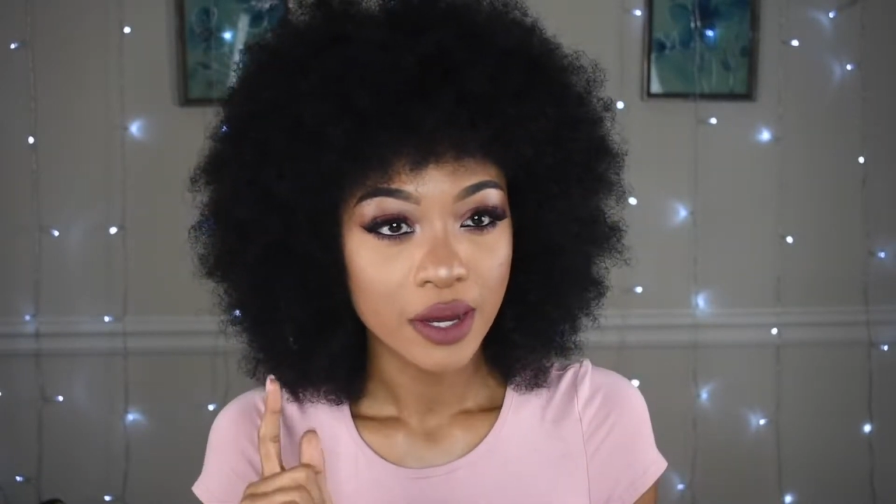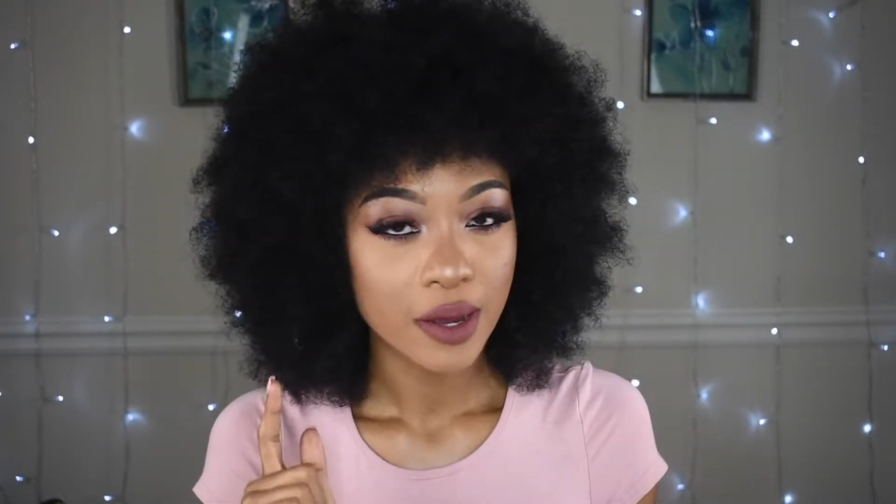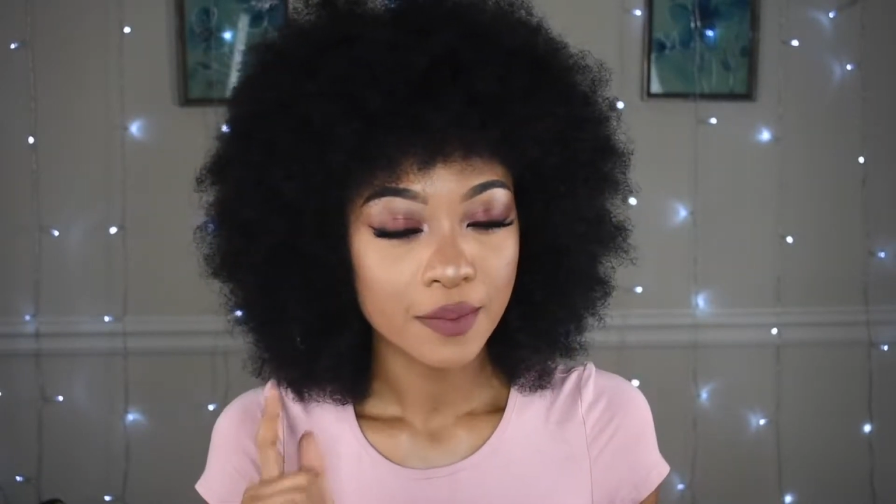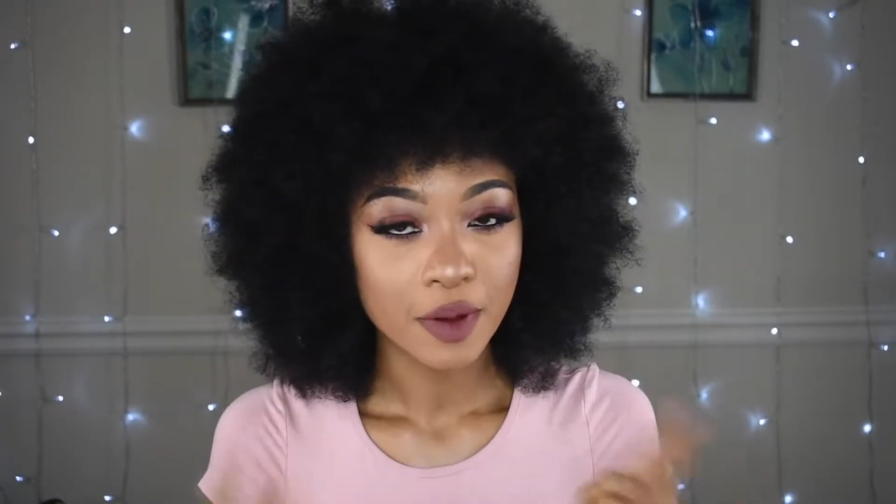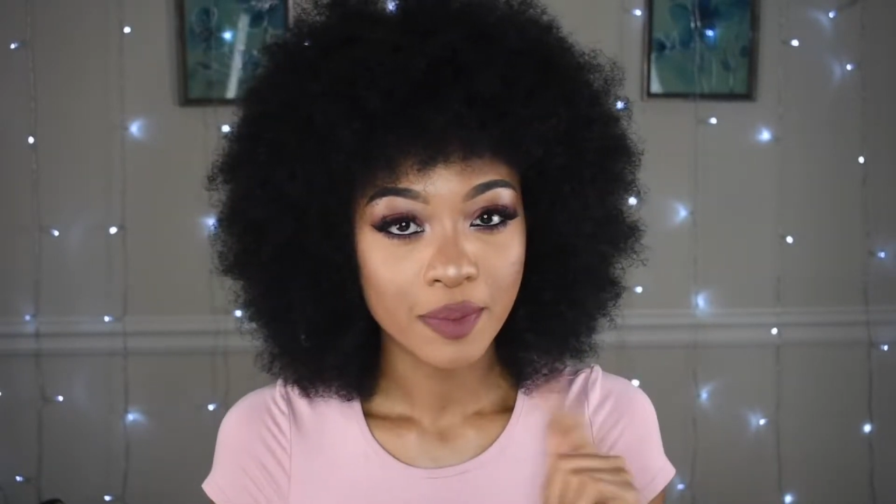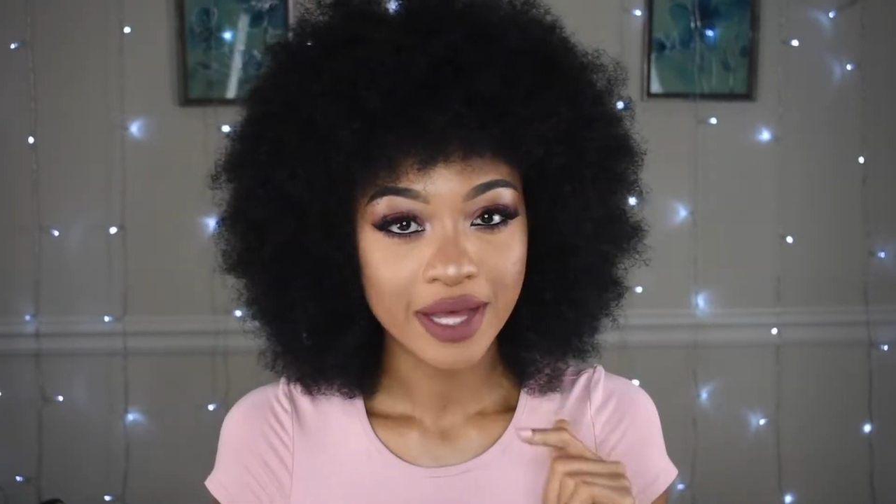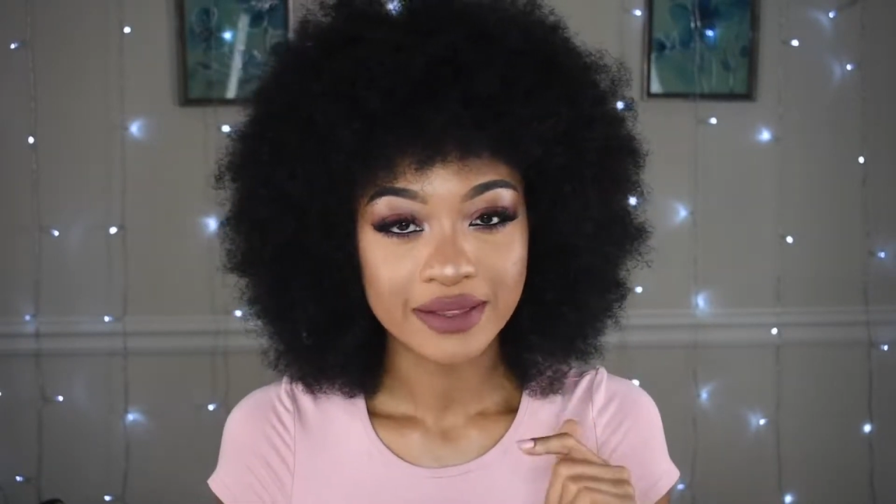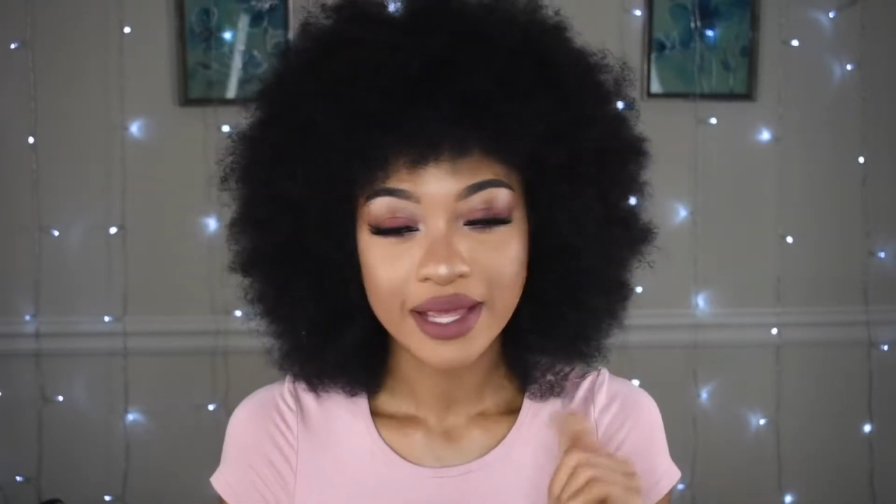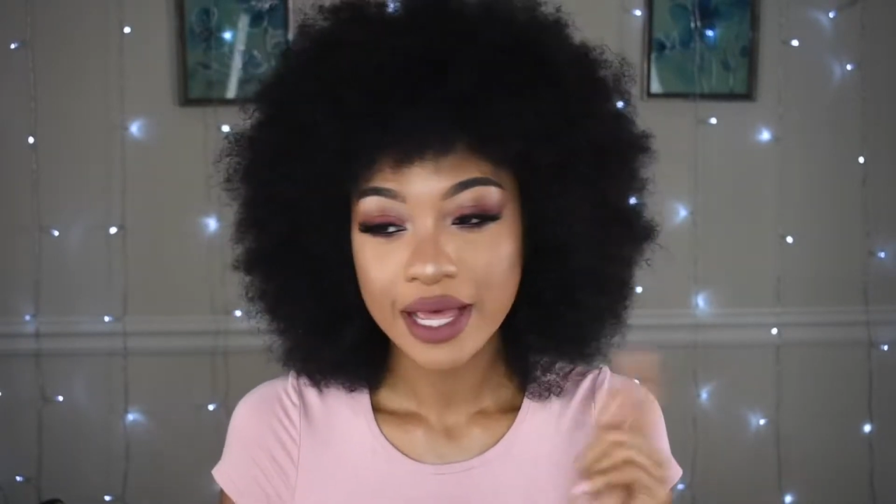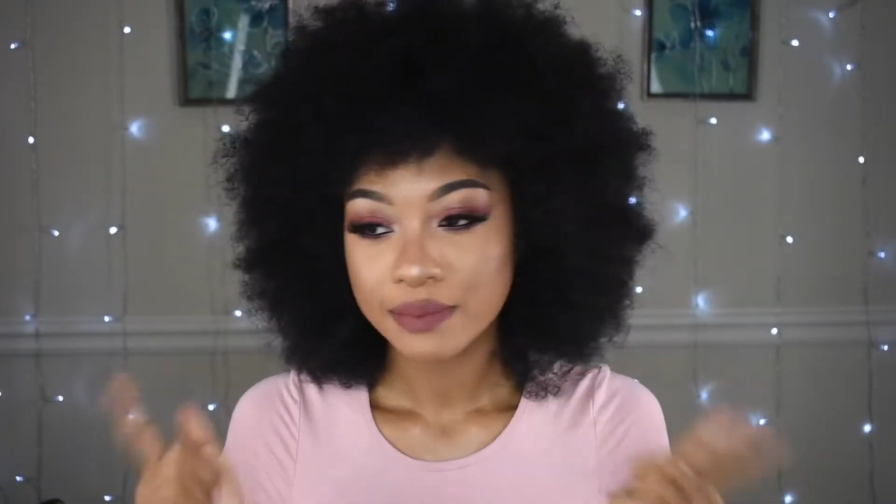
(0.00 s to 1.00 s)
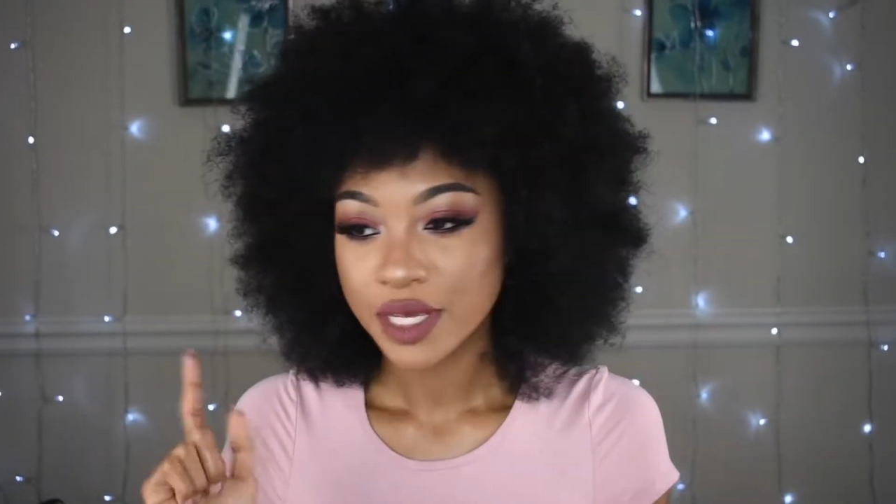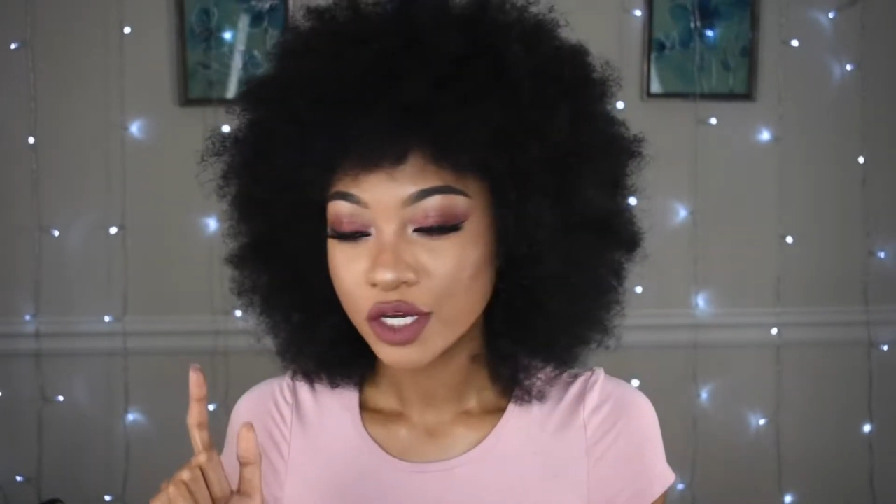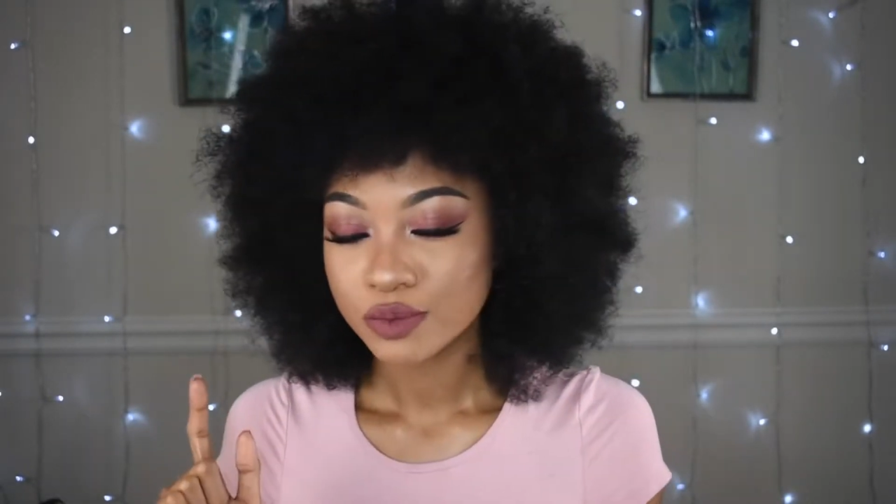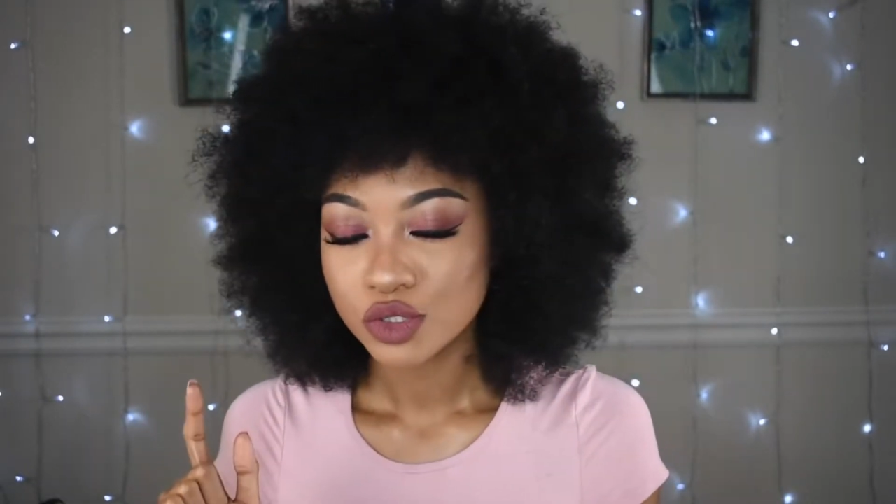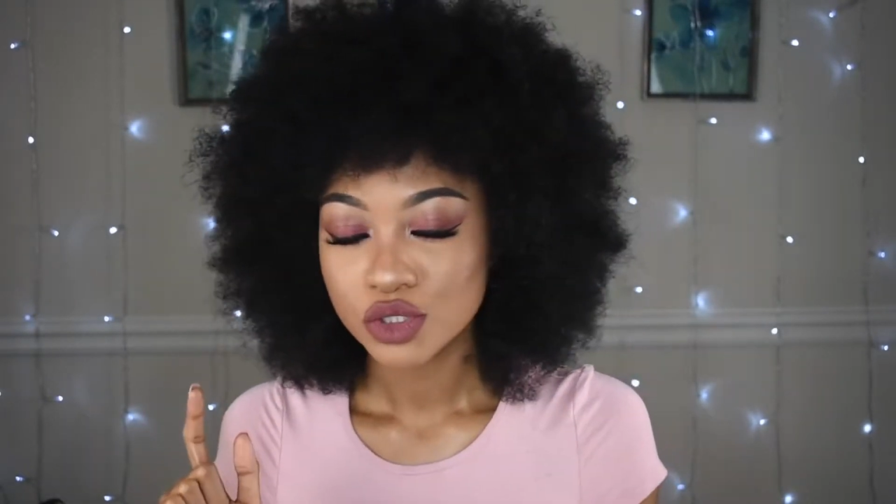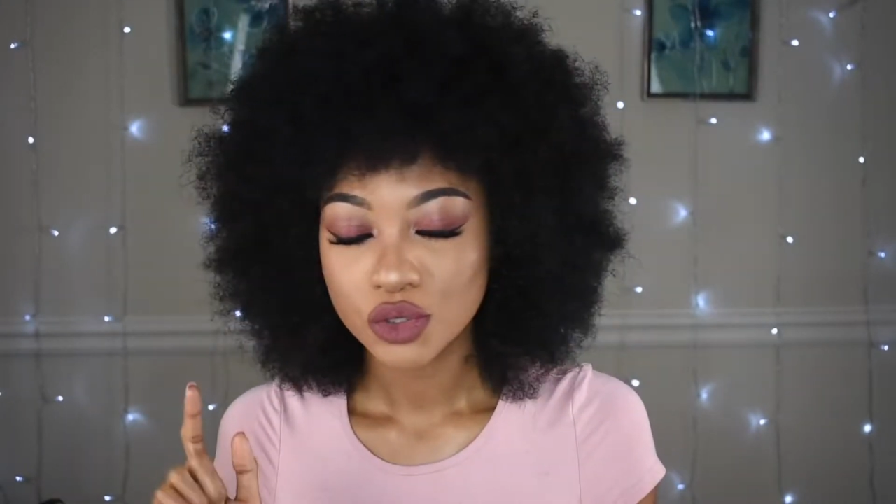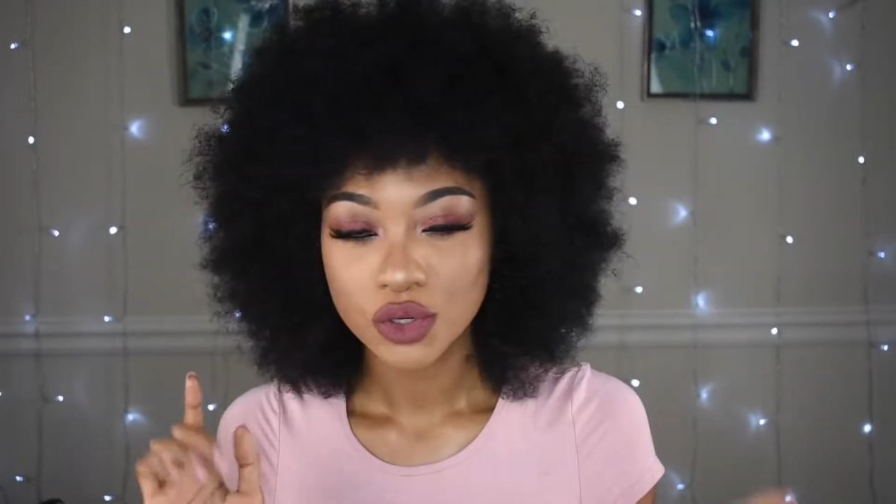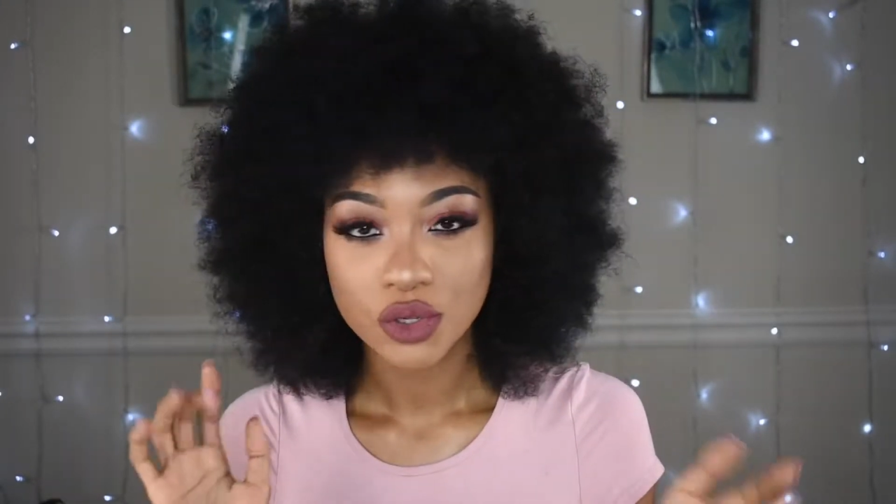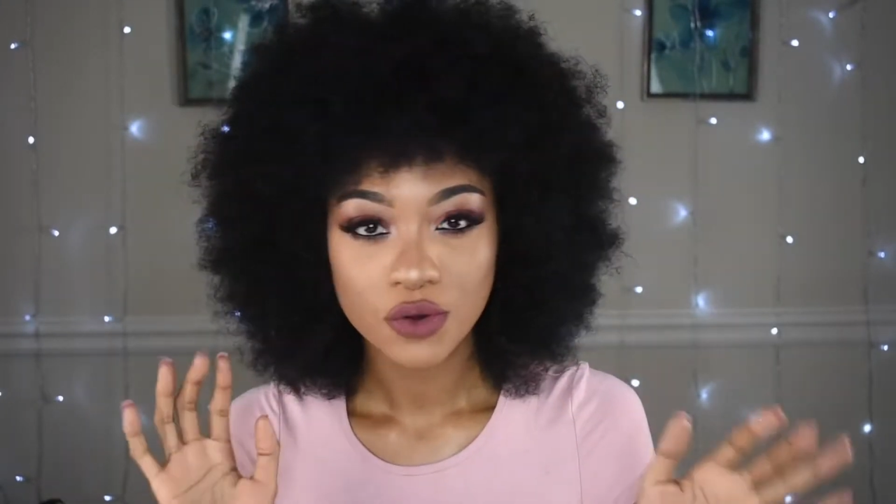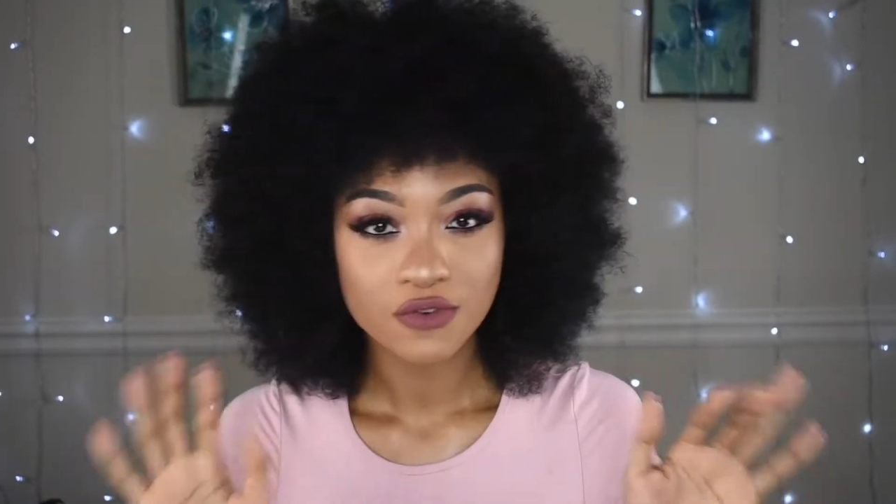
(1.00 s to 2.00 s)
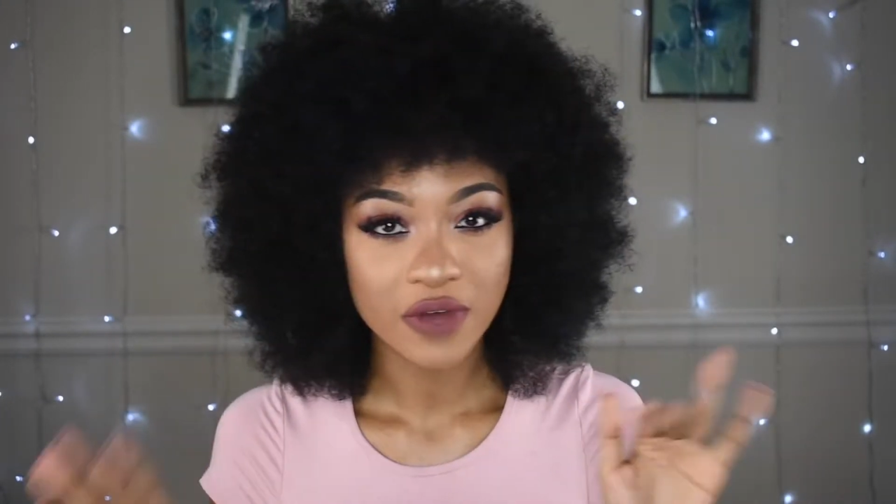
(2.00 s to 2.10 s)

about that, makeup tutorial,